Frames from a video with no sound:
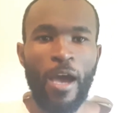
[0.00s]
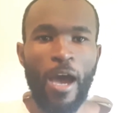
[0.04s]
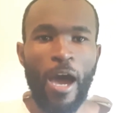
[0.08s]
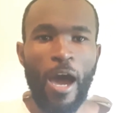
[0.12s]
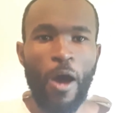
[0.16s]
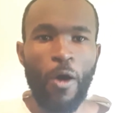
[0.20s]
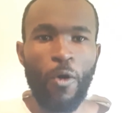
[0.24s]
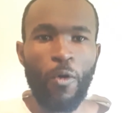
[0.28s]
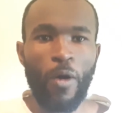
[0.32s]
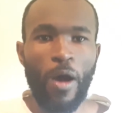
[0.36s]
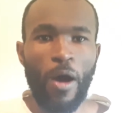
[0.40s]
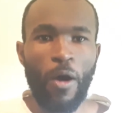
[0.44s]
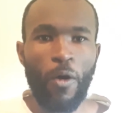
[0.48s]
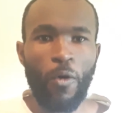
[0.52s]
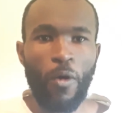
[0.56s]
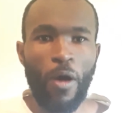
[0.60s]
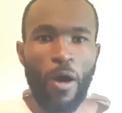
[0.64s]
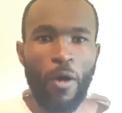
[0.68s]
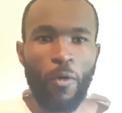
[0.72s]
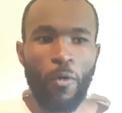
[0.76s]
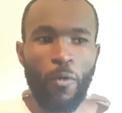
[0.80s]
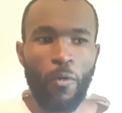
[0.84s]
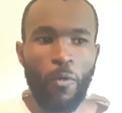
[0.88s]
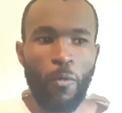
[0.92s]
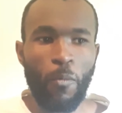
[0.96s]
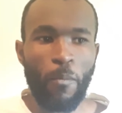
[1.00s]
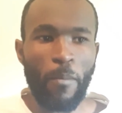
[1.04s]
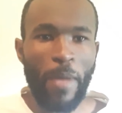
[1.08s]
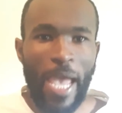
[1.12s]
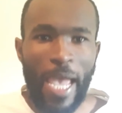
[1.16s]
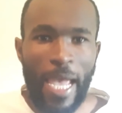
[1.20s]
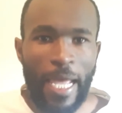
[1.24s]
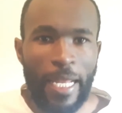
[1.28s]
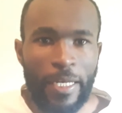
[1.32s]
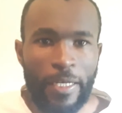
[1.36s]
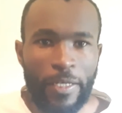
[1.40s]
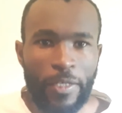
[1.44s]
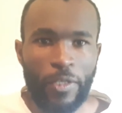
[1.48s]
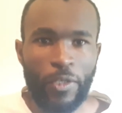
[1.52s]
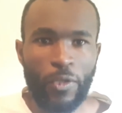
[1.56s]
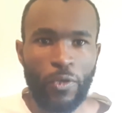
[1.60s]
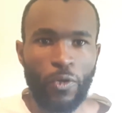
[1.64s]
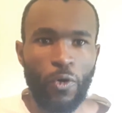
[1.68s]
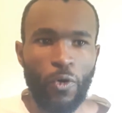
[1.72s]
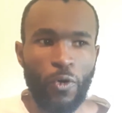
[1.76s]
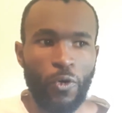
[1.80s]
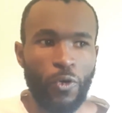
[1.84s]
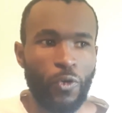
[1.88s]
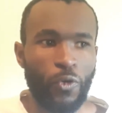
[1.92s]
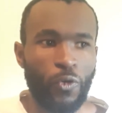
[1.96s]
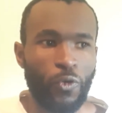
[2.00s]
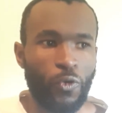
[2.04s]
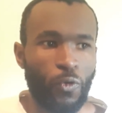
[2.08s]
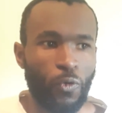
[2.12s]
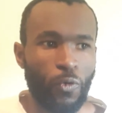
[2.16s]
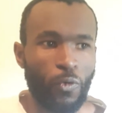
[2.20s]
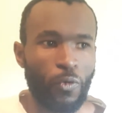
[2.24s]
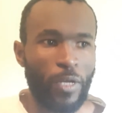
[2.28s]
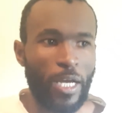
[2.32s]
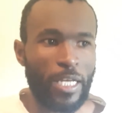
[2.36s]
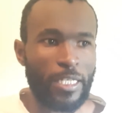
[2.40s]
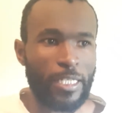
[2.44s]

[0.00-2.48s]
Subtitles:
men, you should,